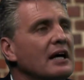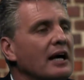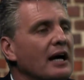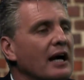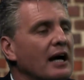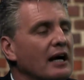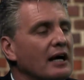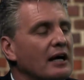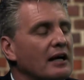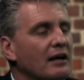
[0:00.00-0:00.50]

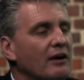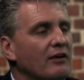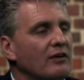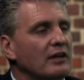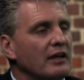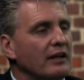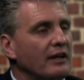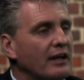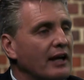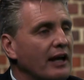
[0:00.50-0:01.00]

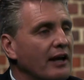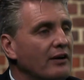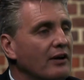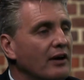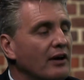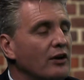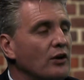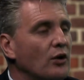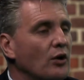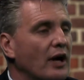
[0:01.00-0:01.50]
currently in
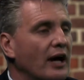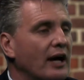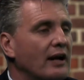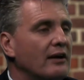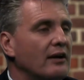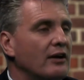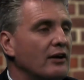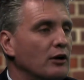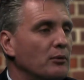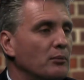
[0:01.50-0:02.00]
Kenya,
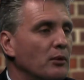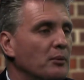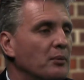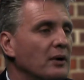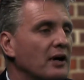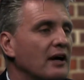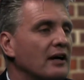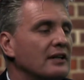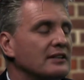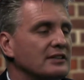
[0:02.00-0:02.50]
Uganda,
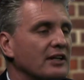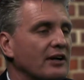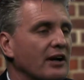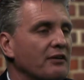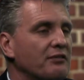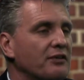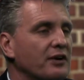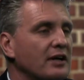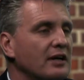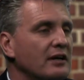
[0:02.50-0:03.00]
Namibia and South
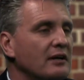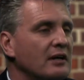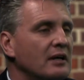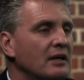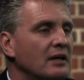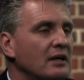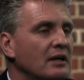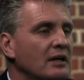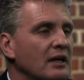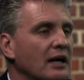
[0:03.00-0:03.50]
Africa.
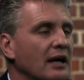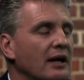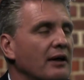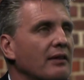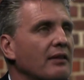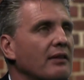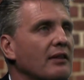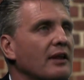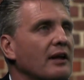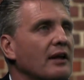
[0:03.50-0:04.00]

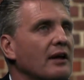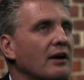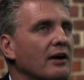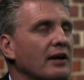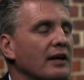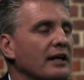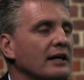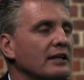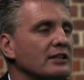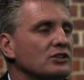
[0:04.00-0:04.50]
And the
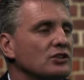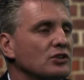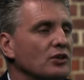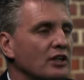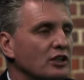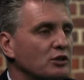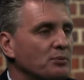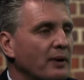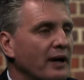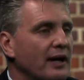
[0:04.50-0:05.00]
idea is to
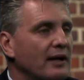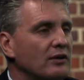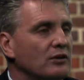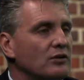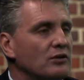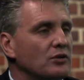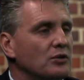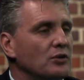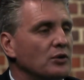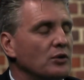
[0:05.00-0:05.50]
expand
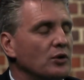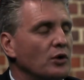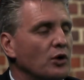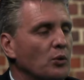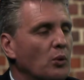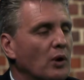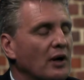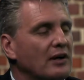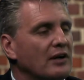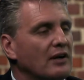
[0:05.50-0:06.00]
to
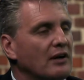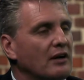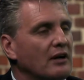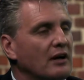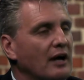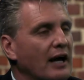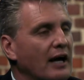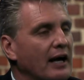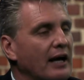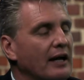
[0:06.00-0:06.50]

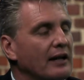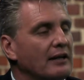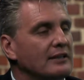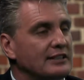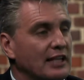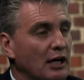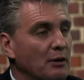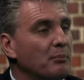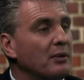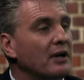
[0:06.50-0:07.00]
Rwanda and
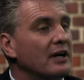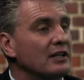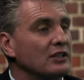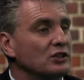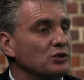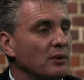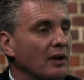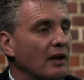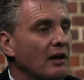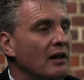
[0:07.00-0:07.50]
Zambia
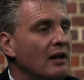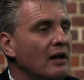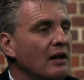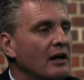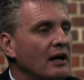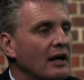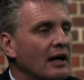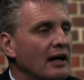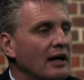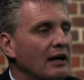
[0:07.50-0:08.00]
as well.
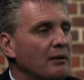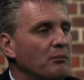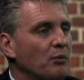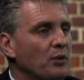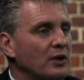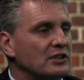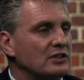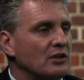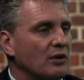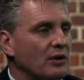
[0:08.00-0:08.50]

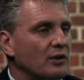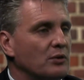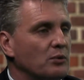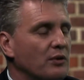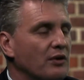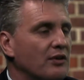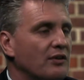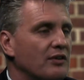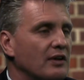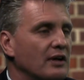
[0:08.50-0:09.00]
We started
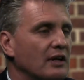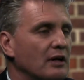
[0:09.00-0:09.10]
with